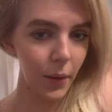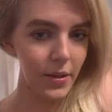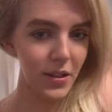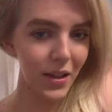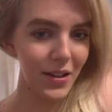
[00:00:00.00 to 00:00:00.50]
I
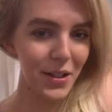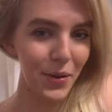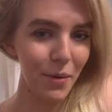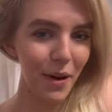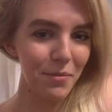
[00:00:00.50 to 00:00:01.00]
want to talk
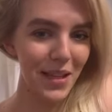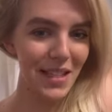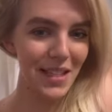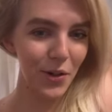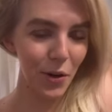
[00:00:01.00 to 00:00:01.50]
to you about
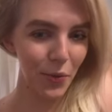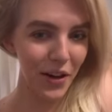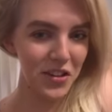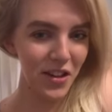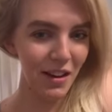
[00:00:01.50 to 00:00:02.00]
business
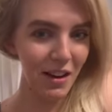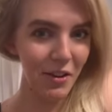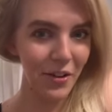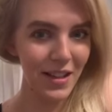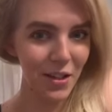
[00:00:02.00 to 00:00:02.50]
cooperation and
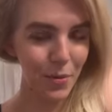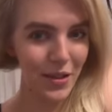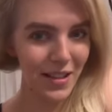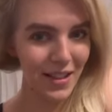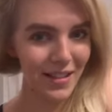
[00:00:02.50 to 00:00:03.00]
increase your
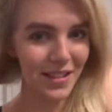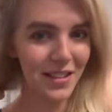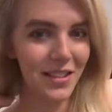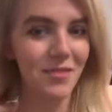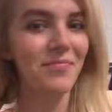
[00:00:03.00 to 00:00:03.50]

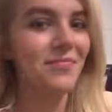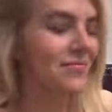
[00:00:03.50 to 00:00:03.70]
percentage.